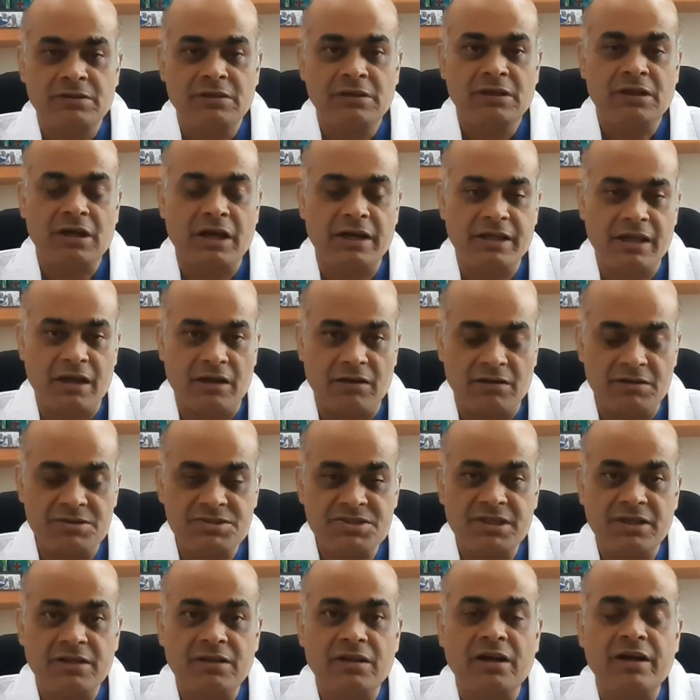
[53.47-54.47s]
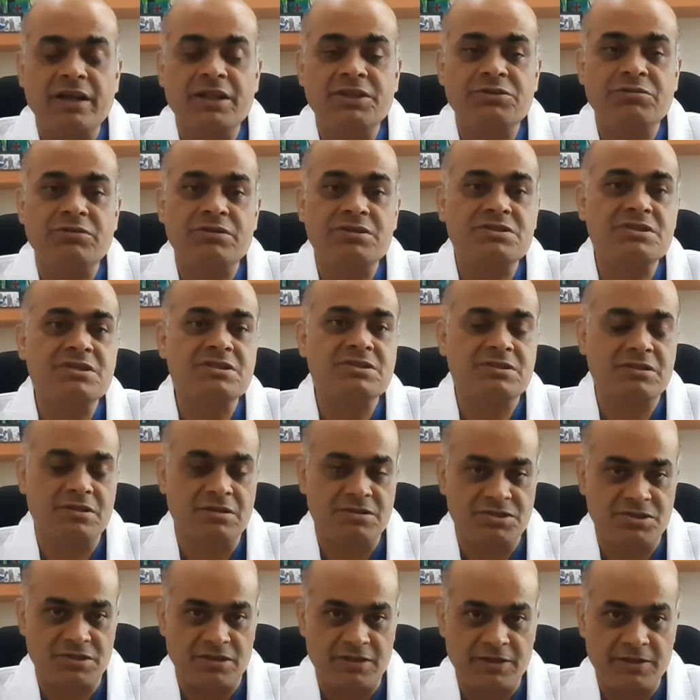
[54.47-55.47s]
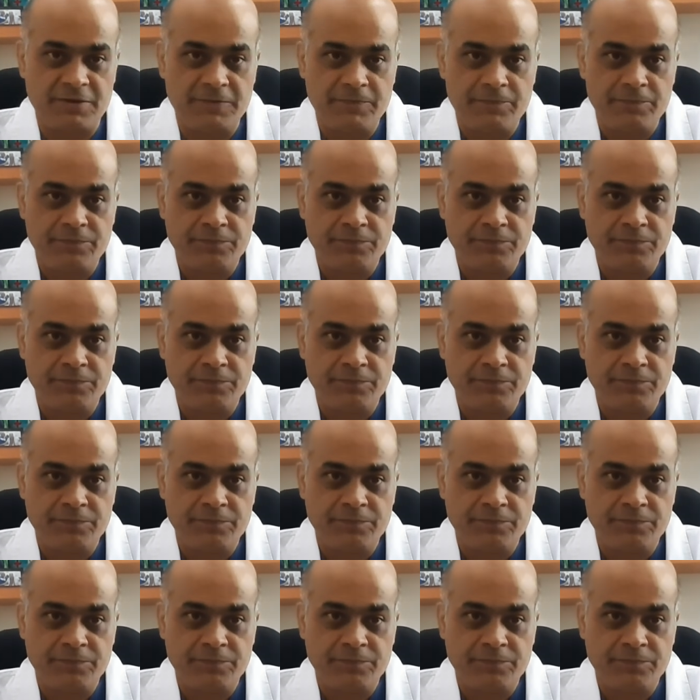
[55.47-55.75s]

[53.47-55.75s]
cardiology and cardiothoracic surgery,